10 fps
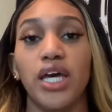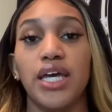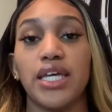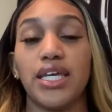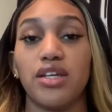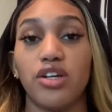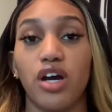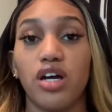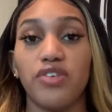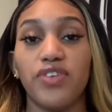get it
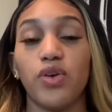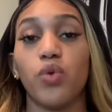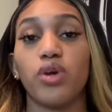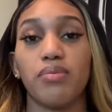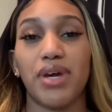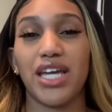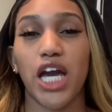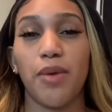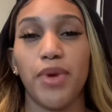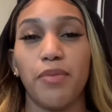off, or it might come
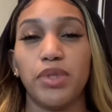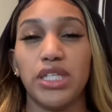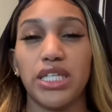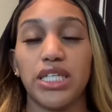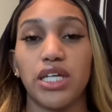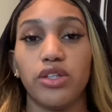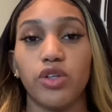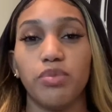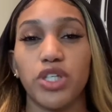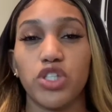up looking a little
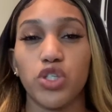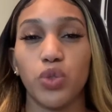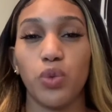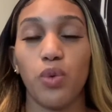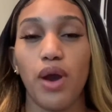bit too